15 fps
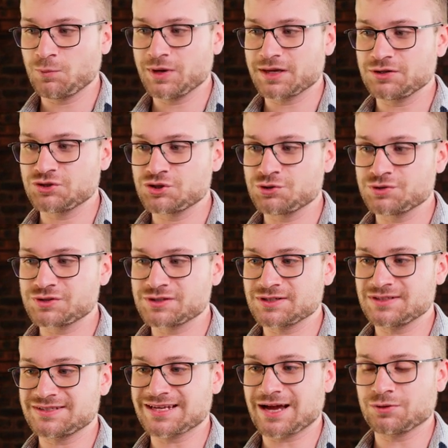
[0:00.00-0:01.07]
We can choose
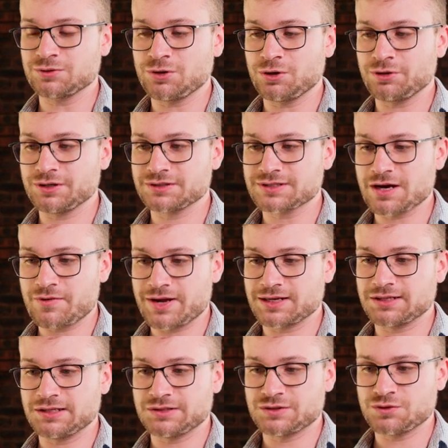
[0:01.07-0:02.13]
to download it
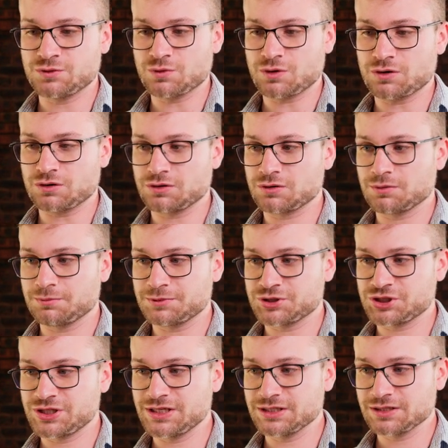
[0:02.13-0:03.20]
directly to our
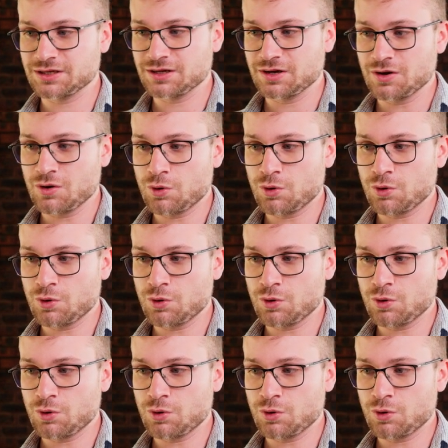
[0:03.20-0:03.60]
machine,